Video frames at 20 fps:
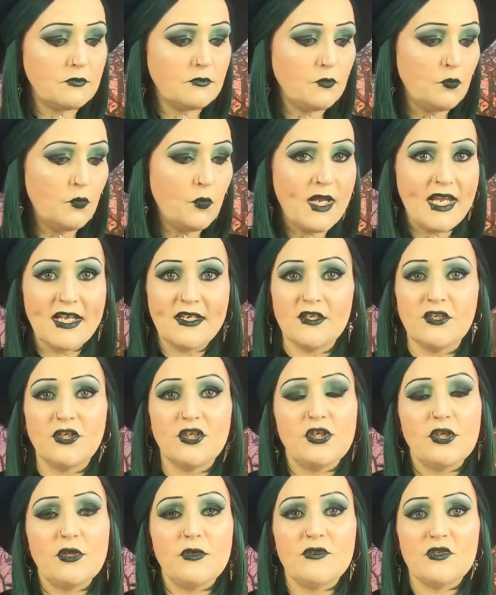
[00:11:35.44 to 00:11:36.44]
weird and
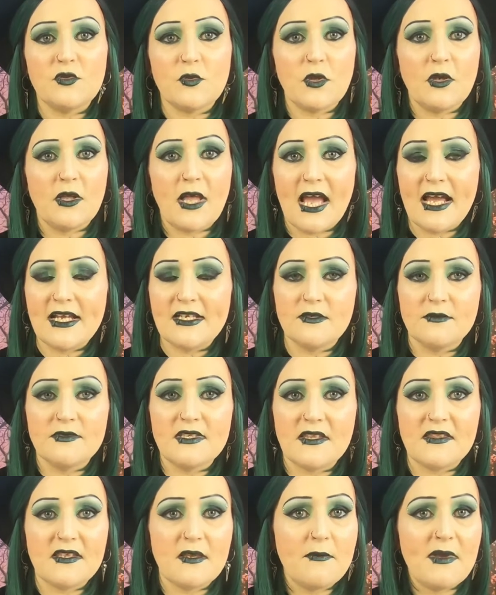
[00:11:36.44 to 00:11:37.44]
unusual items
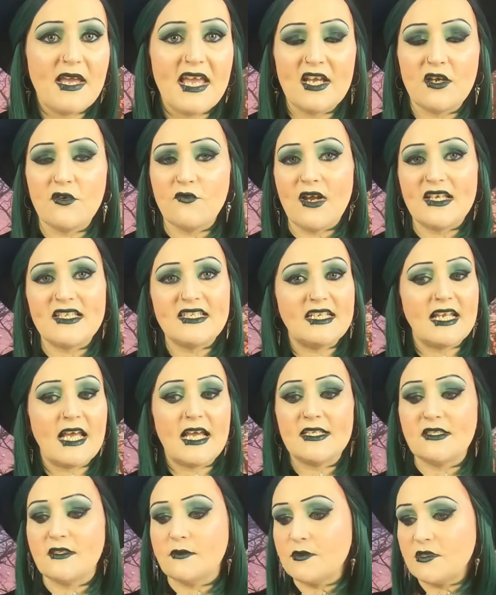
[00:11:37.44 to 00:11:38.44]
that they make, resin
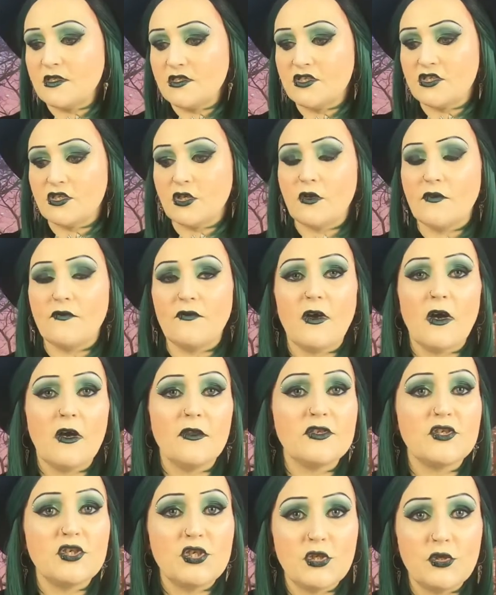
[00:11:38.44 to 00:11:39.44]
items and so
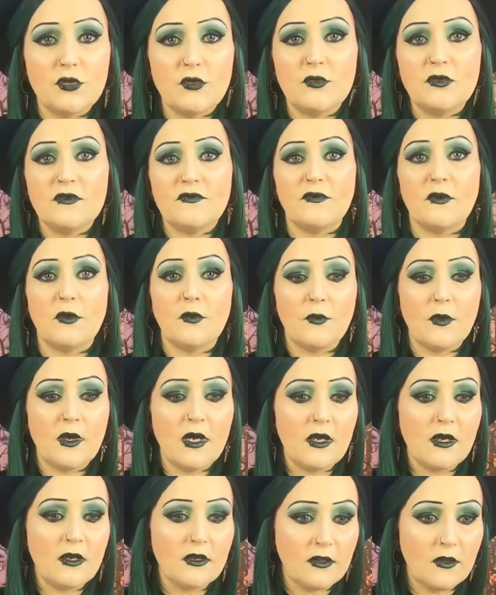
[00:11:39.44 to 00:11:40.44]
forth, shoes,
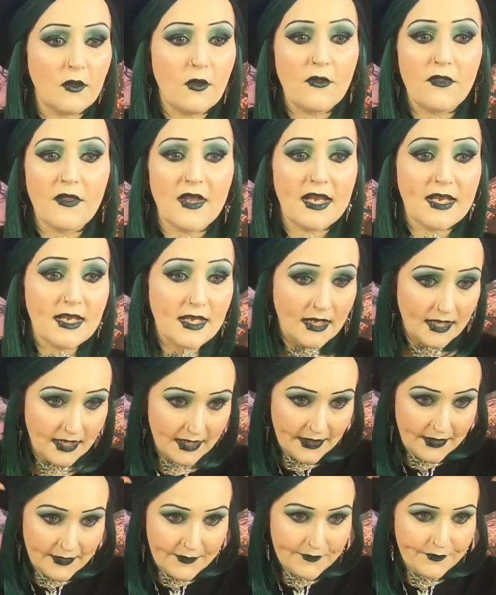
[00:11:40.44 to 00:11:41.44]
footwear, clothing.
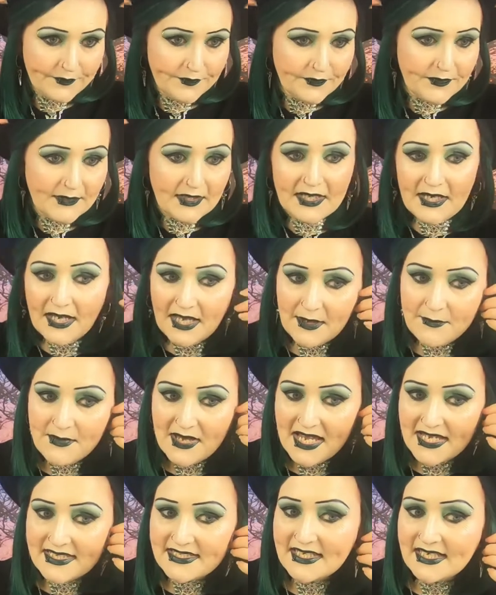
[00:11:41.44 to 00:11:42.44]

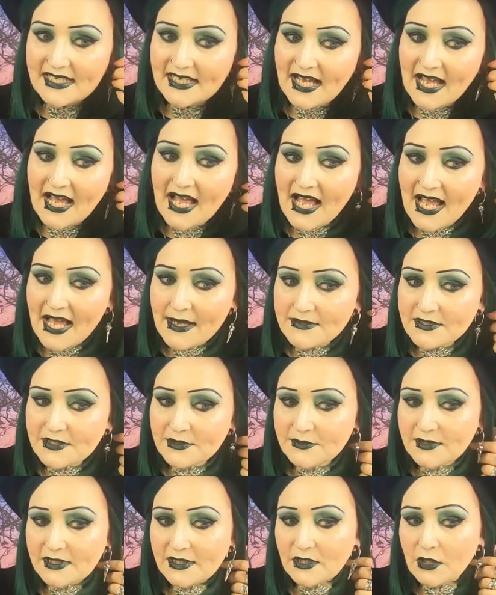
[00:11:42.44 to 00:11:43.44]
Amazing. I
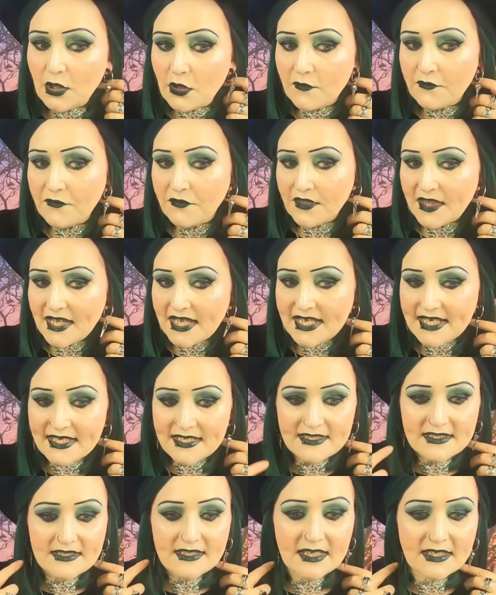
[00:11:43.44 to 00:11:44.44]
absolutely love
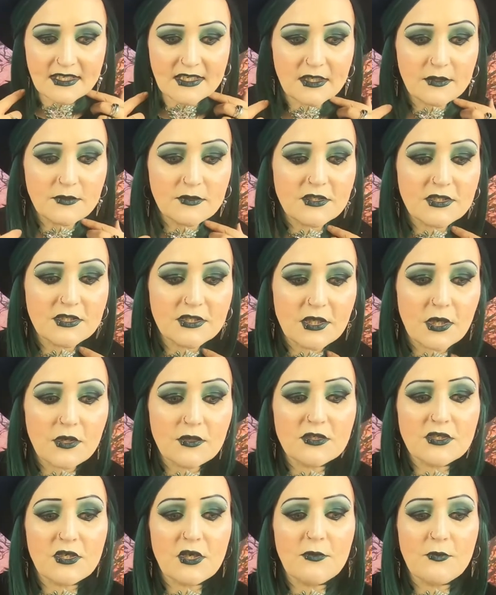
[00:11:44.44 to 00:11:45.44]
these. Thank you so,
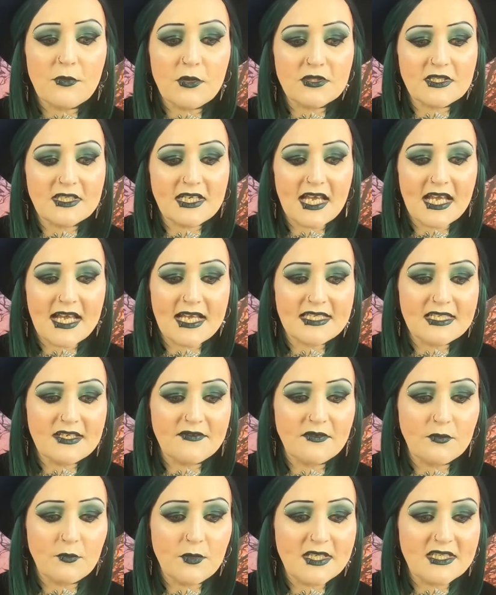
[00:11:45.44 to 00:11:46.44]
so much,
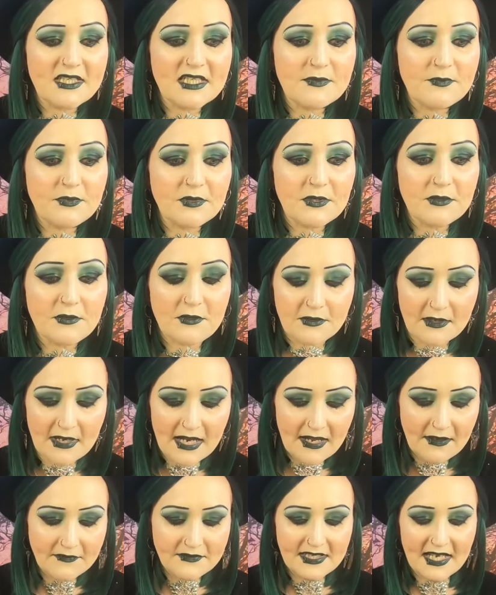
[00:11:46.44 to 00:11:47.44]
Katie from Witches
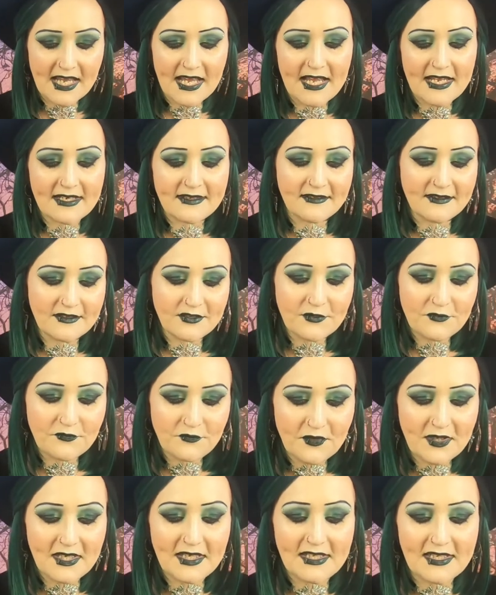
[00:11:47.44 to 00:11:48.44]
Brewcrafts. And
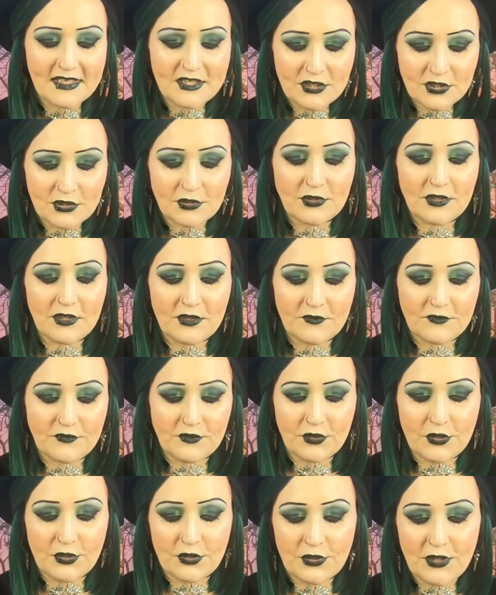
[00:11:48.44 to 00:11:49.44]
you really shouldn't have
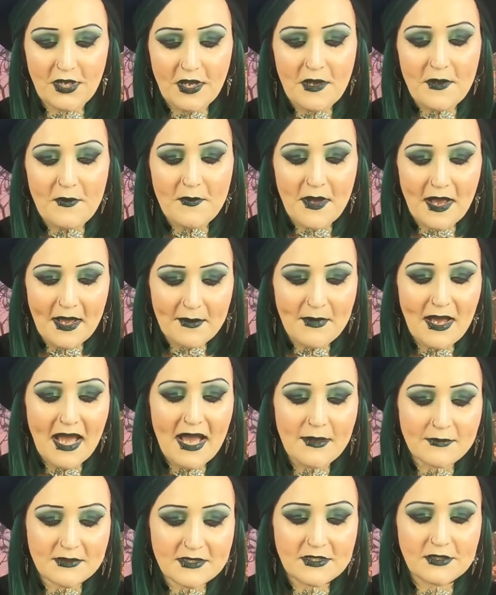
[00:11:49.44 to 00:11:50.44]
done, but I'm
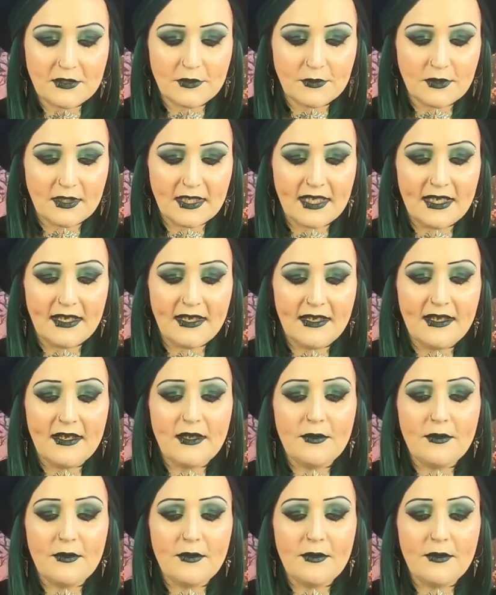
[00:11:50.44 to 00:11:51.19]
absolutely